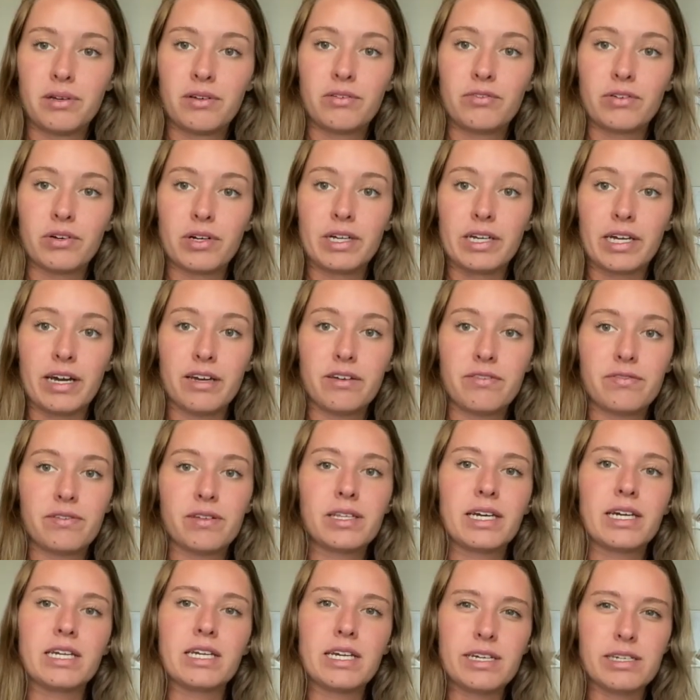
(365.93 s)
for a knife,
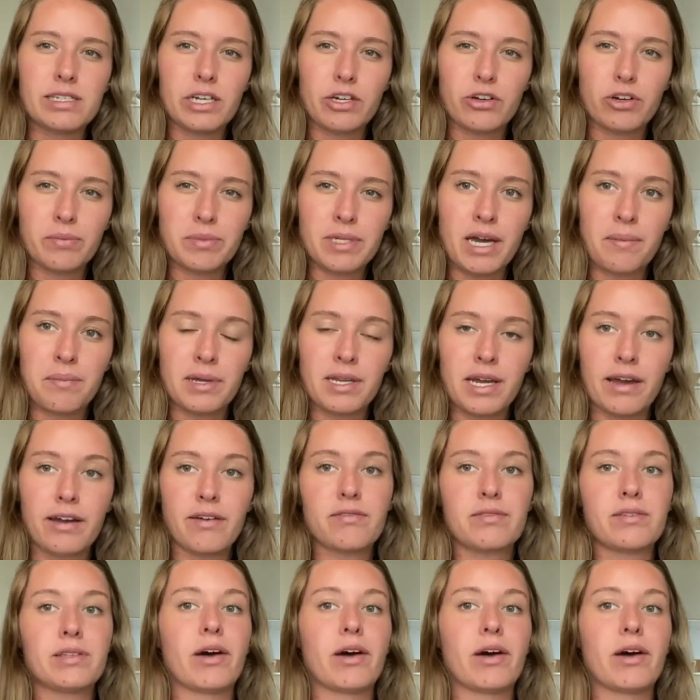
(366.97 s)
like an easy grip type of knife.